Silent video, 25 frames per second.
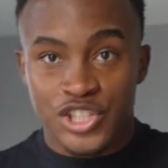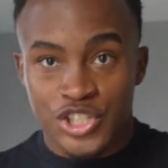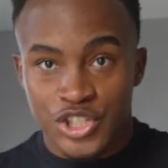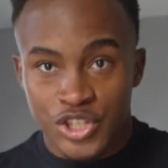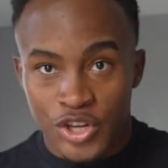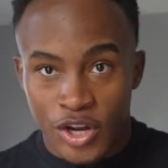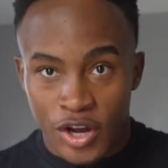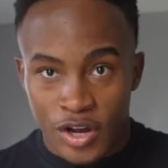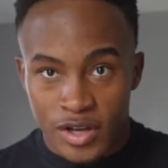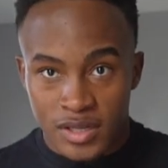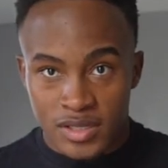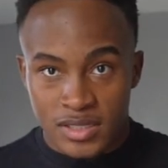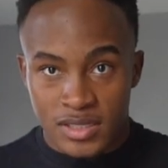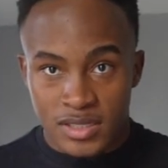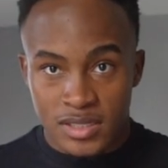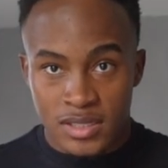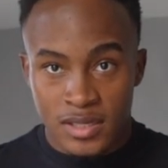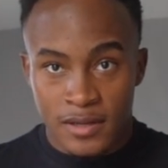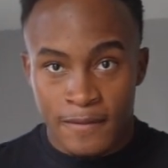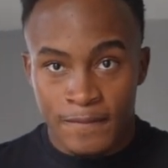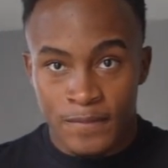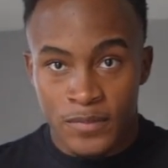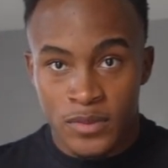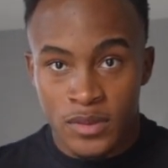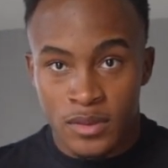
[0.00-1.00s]
shirt,
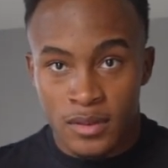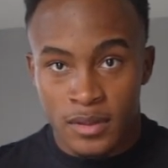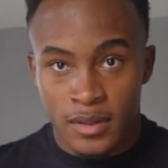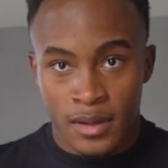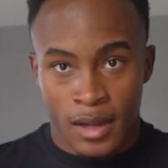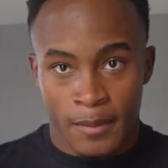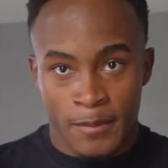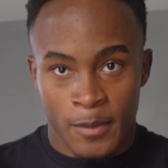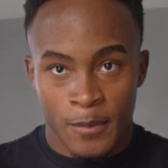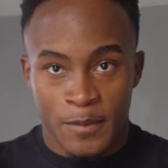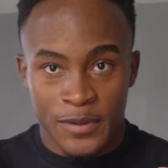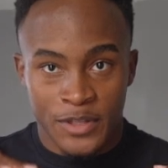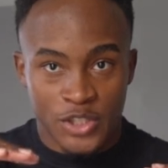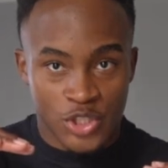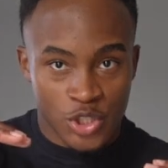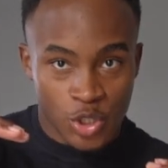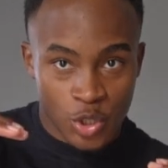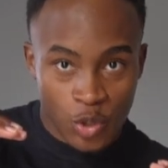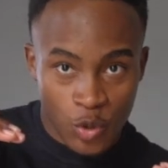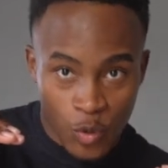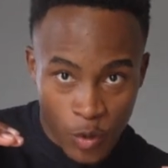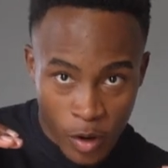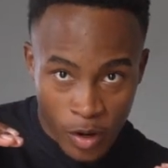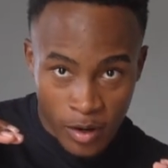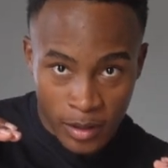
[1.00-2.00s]
I'm a bit
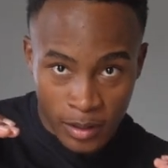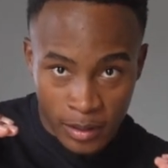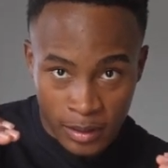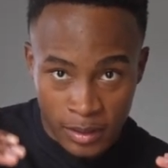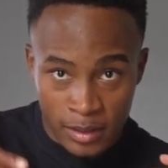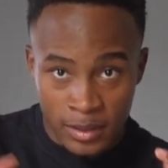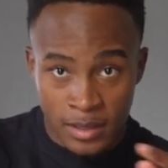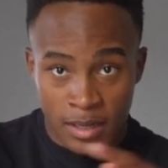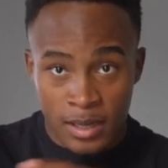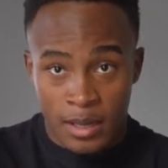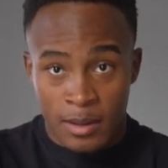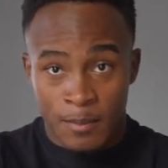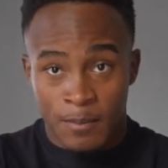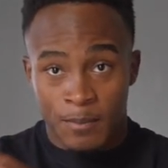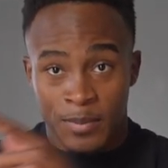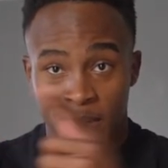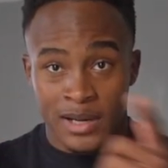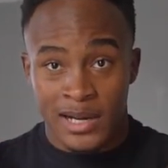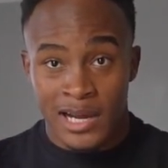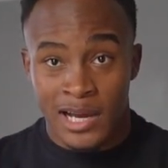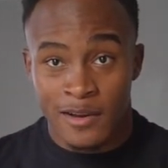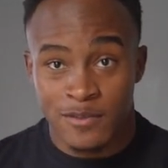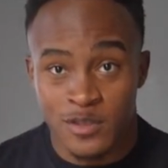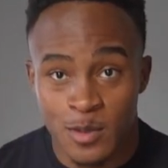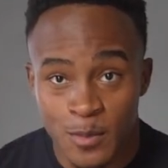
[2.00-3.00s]
squonk, but
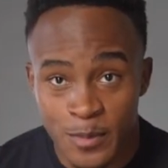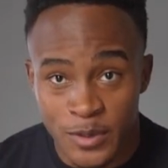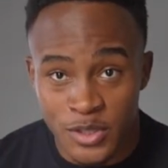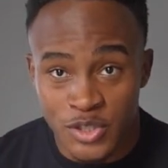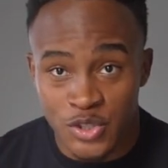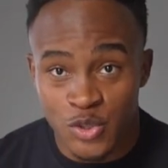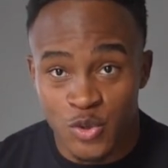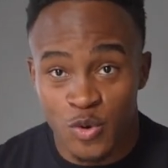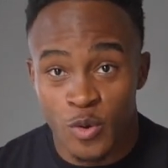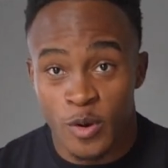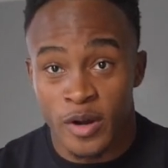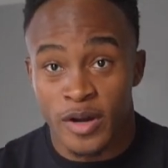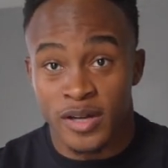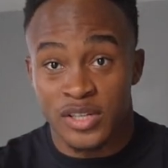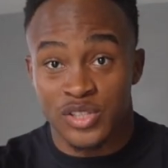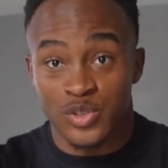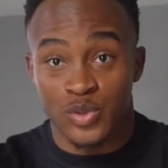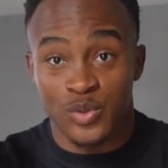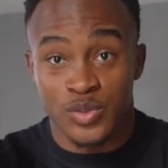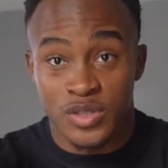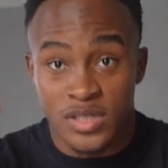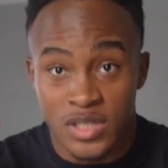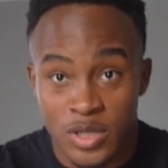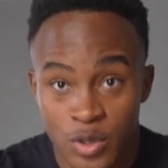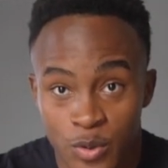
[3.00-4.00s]
life's a bit squonk, so
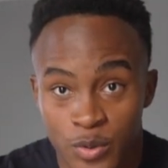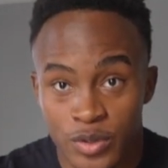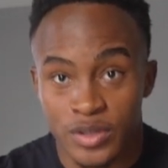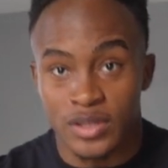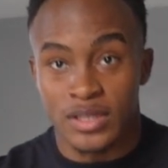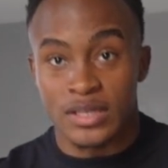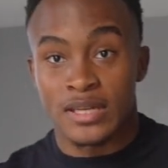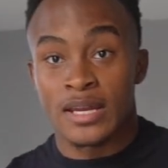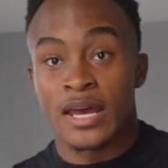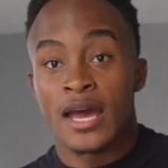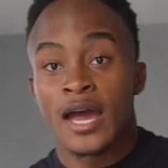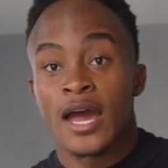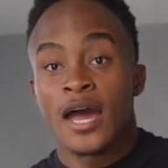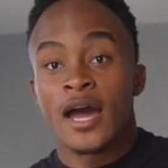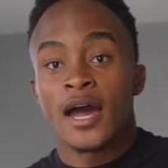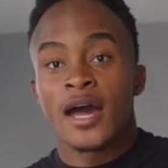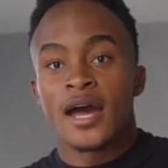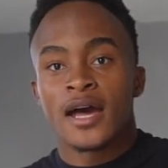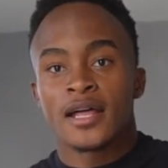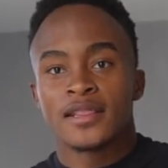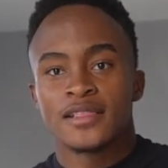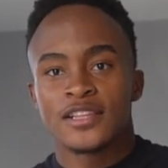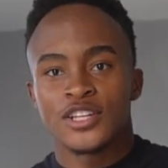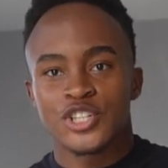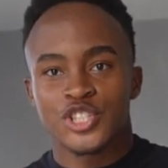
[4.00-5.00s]
deal with it.
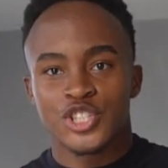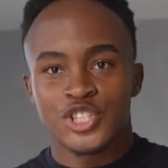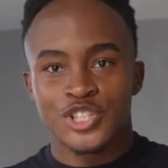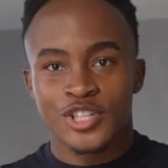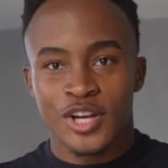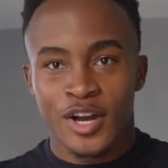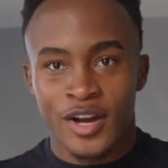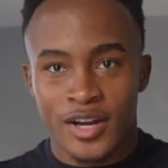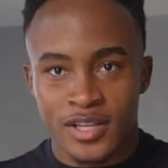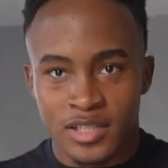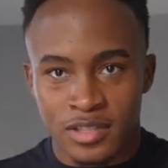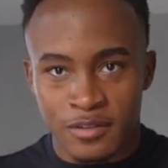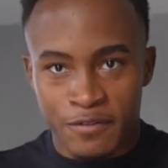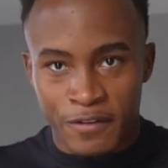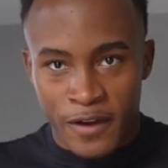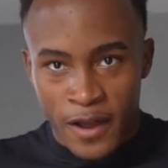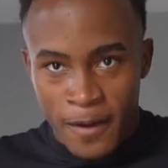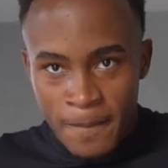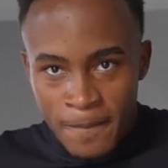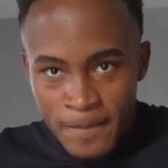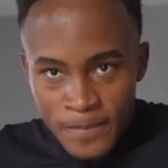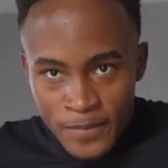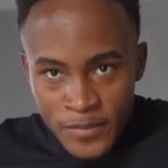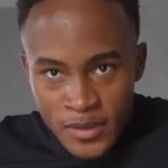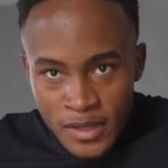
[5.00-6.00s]
This shirt,
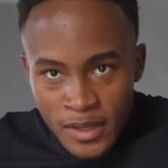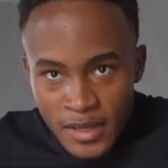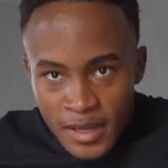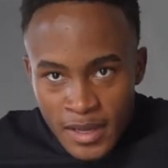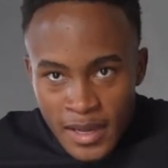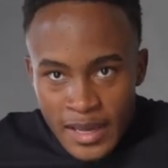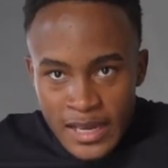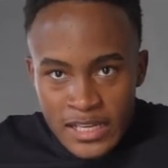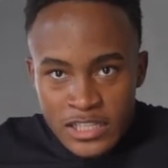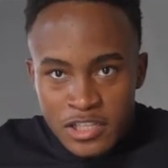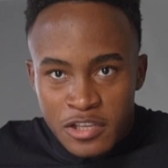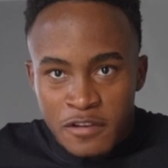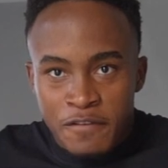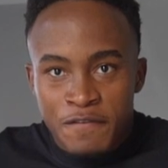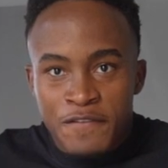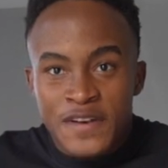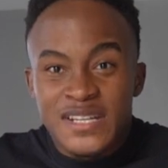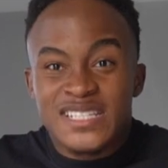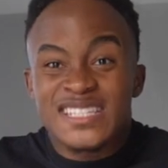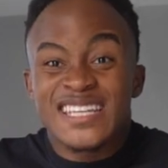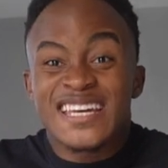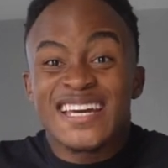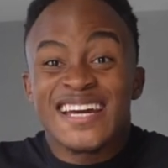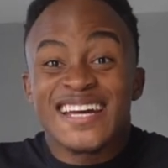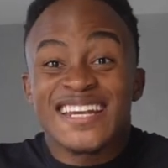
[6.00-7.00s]
fam, is
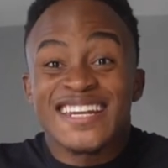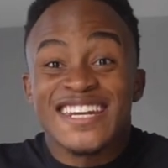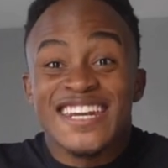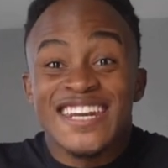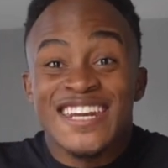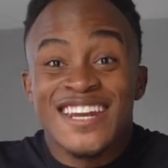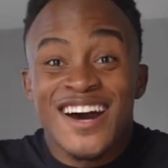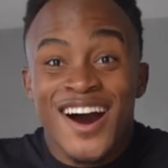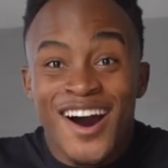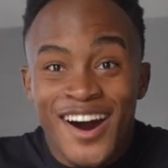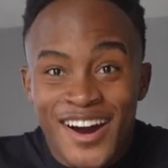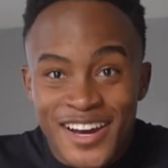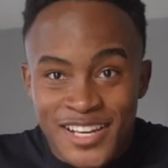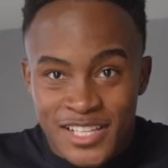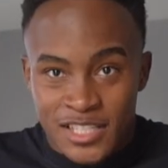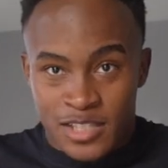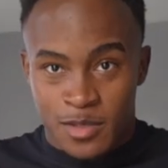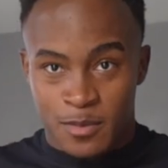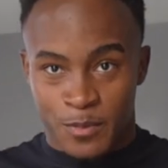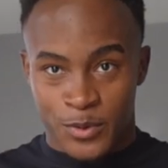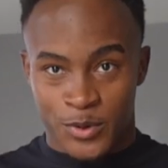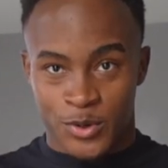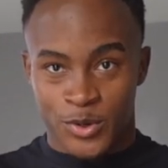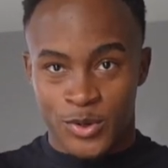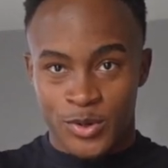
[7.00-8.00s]
fitting nice,
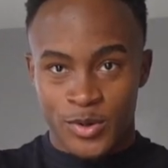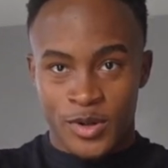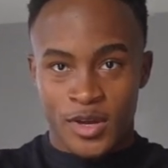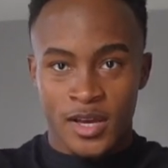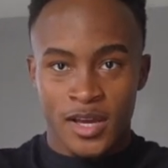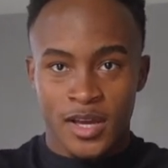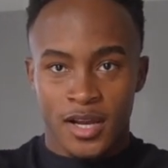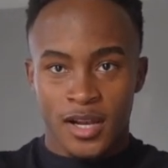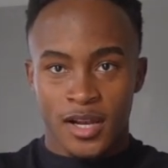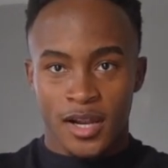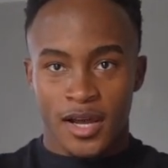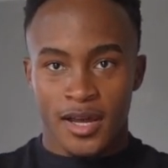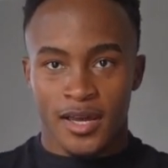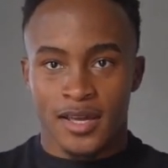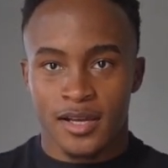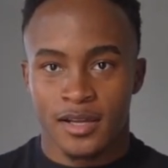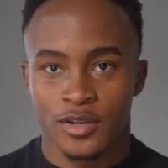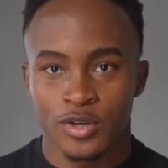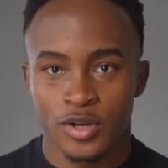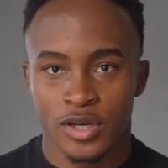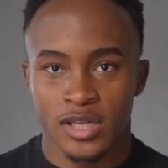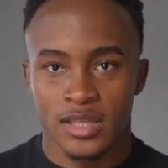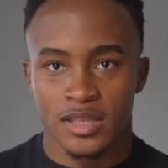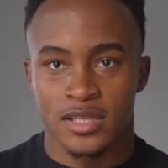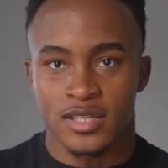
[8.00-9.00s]
bro. Like,
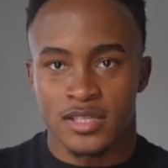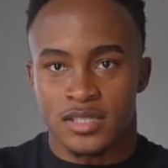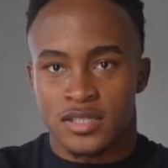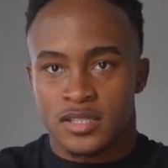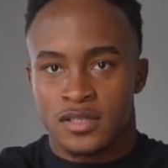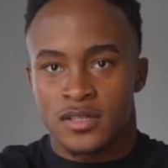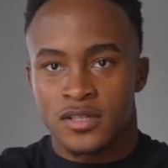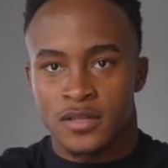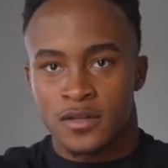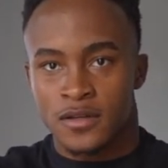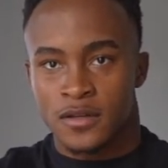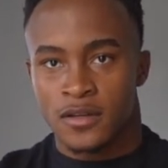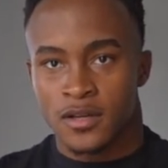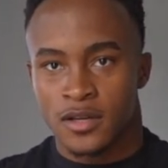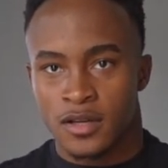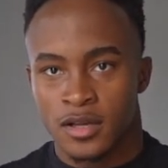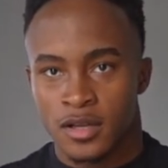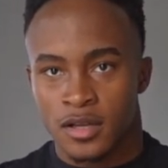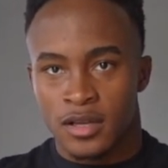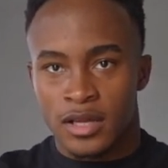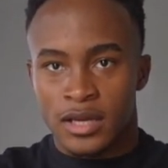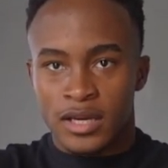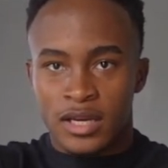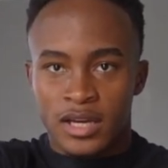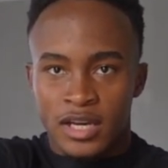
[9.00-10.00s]
look at this.
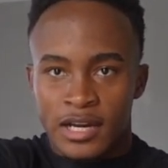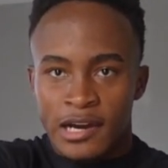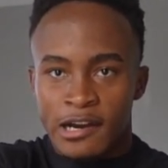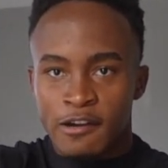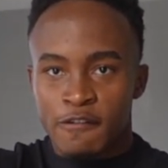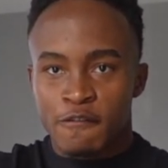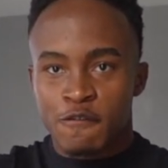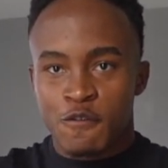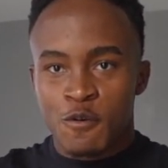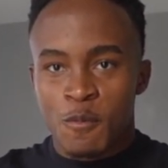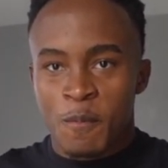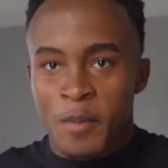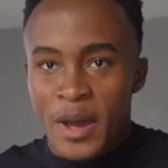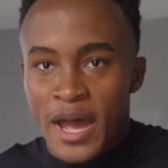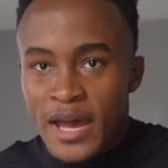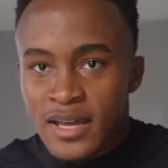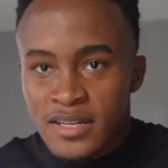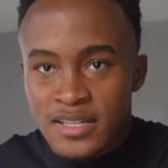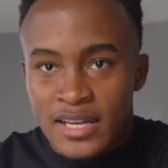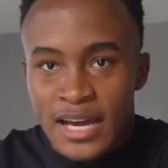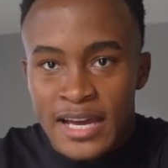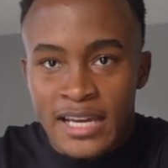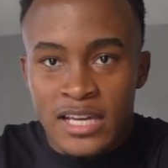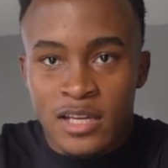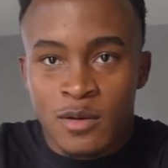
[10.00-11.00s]
Like, Kung Fu
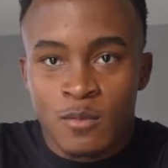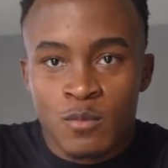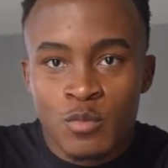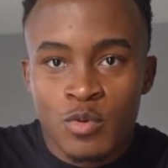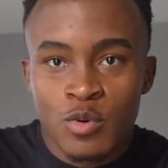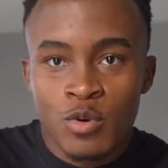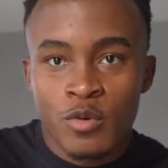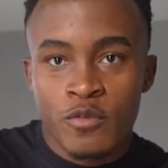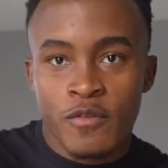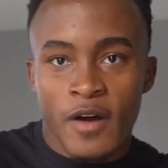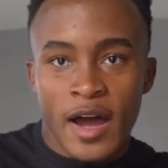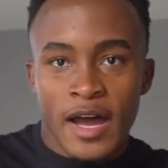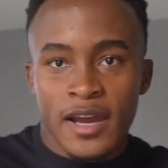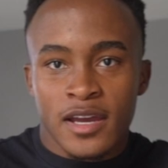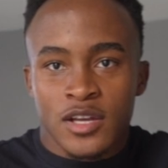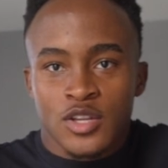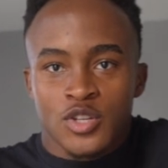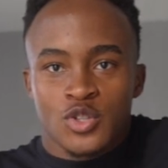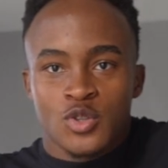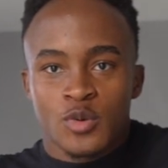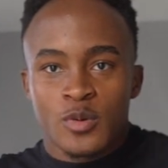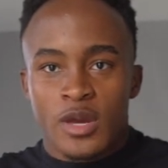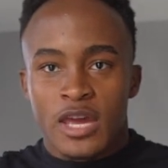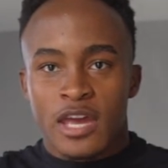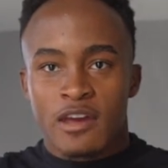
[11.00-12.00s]
Panda, I can move, I can
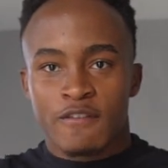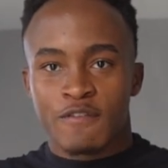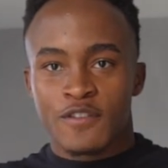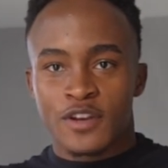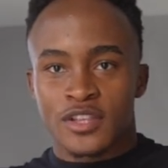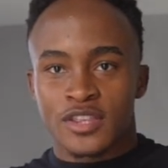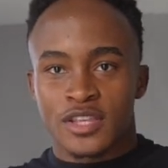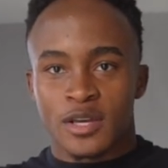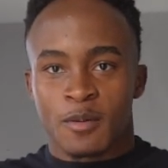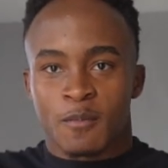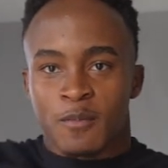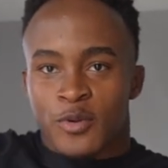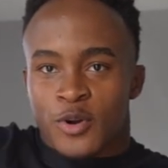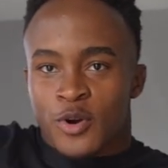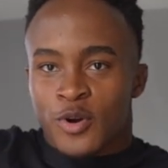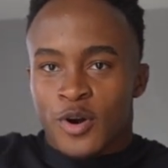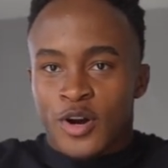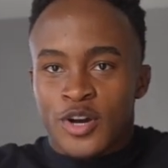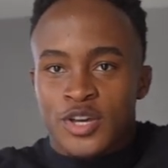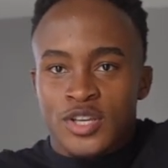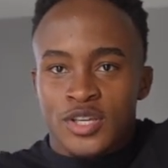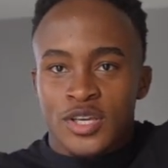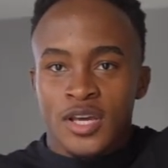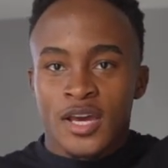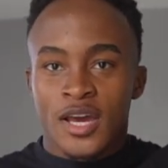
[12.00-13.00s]
do everything, bro.
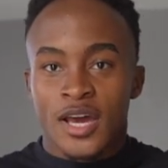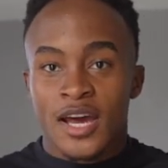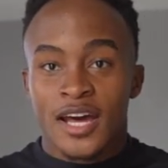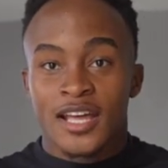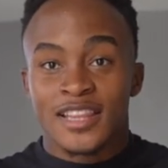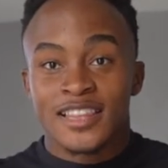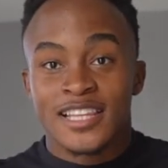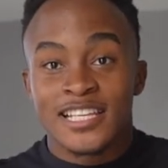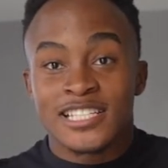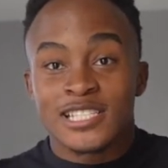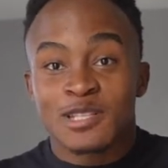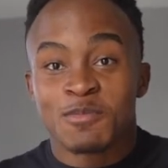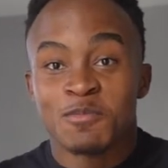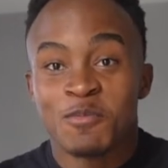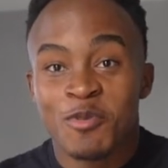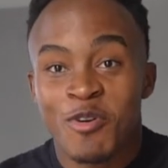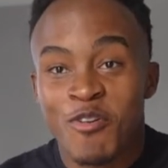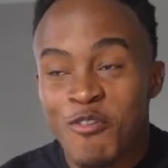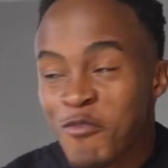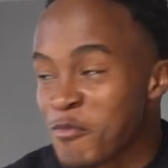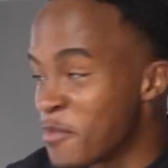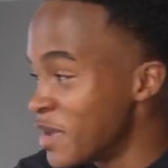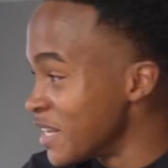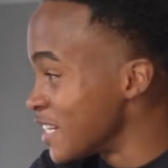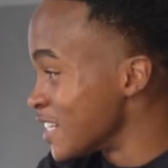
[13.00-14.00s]
This
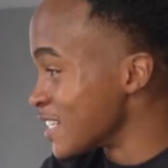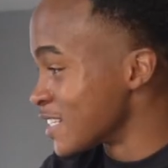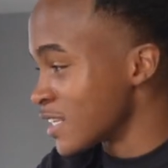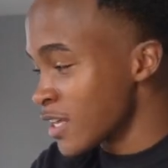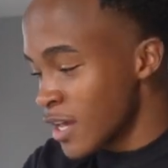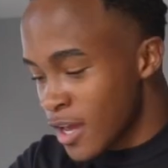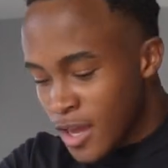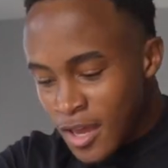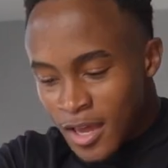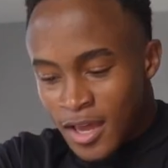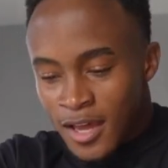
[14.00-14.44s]
movement is...